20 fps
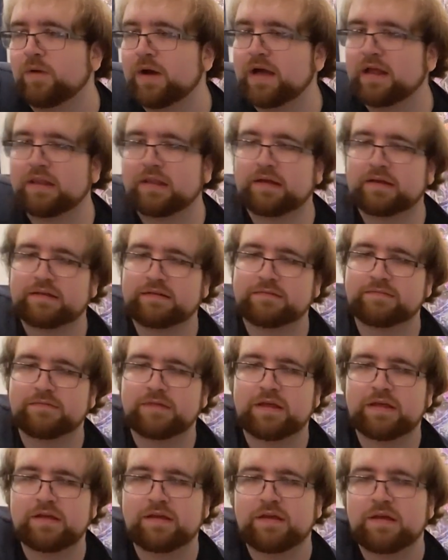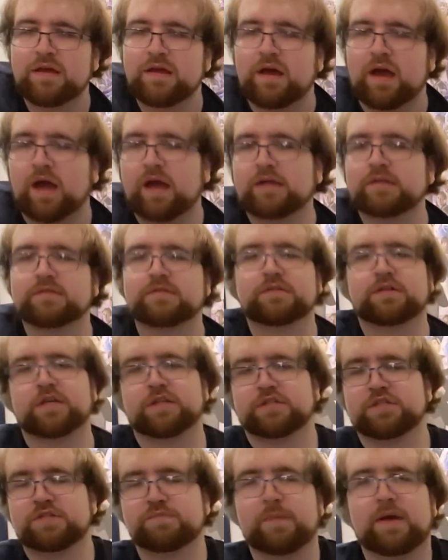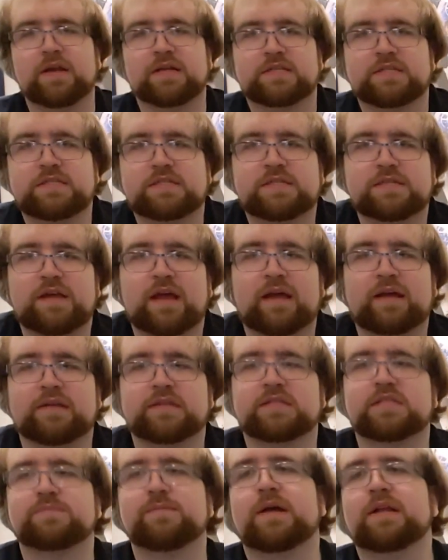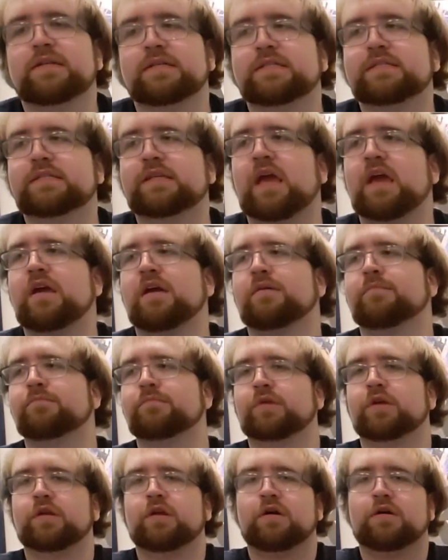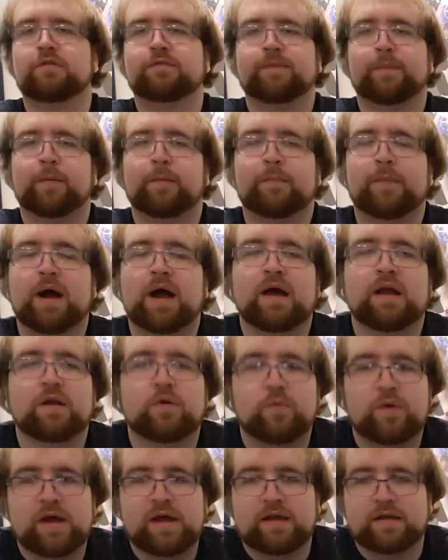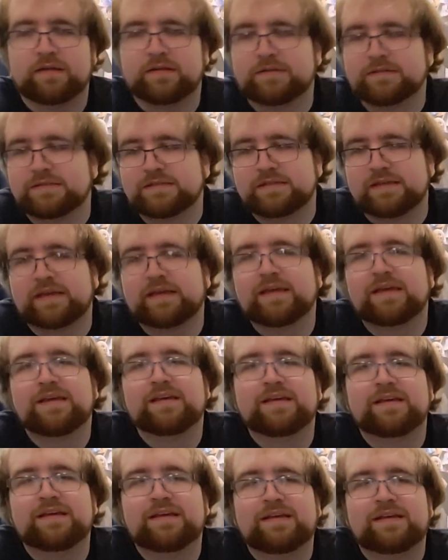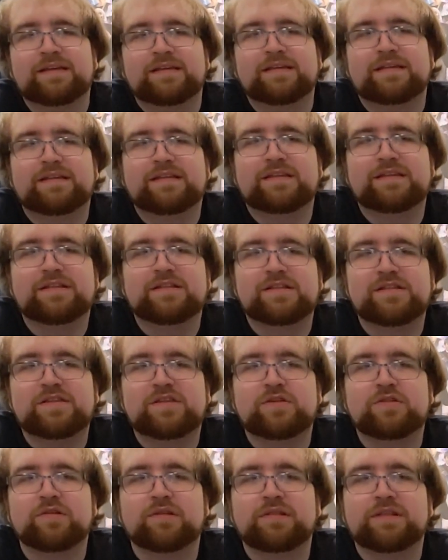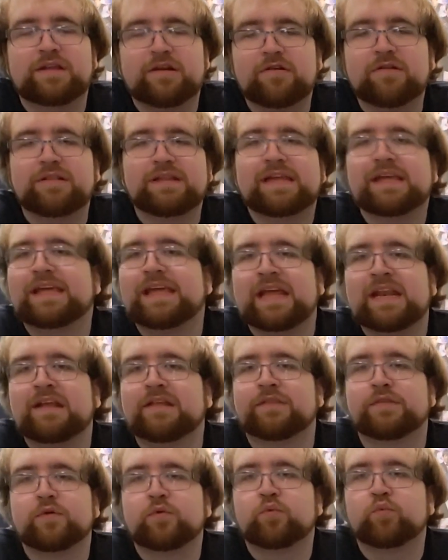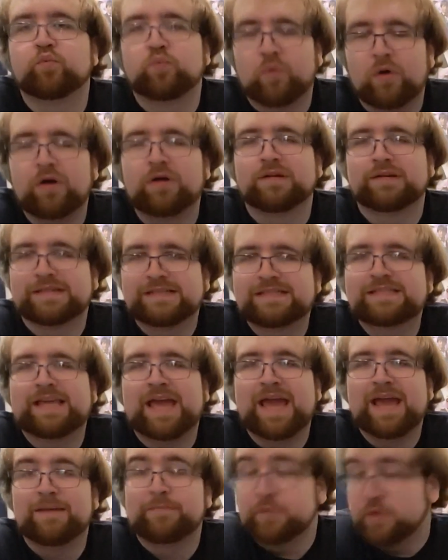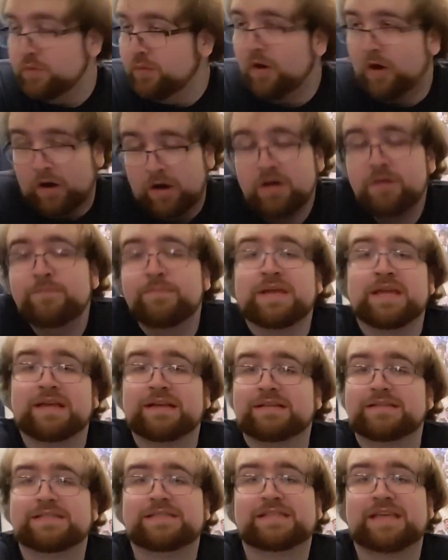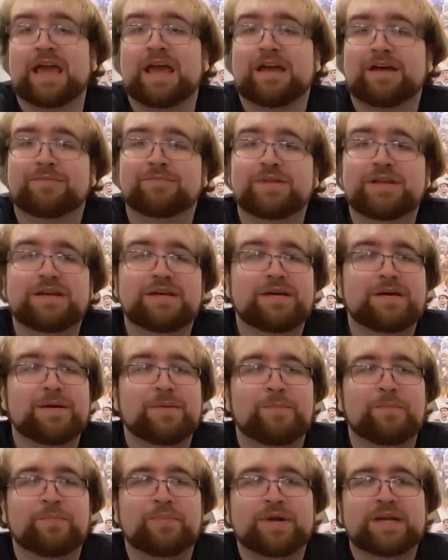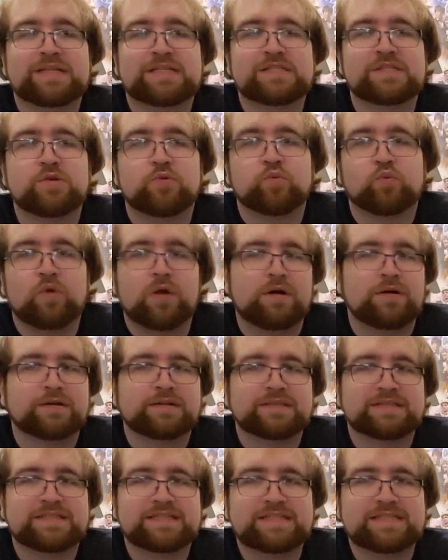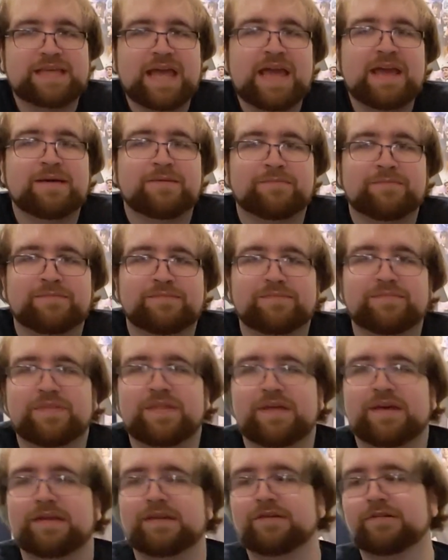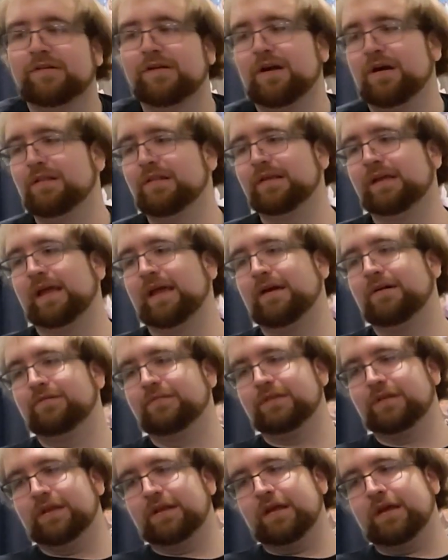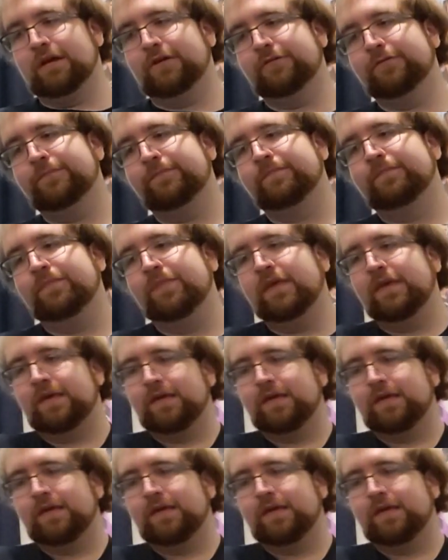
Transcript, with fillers: well, I, I can smell a, I can smell a scam, you know, from a mile away, and it's like, you're literally getting the wrong scam. You are being scammed, but it's the wrong scam that you're calling out. You know.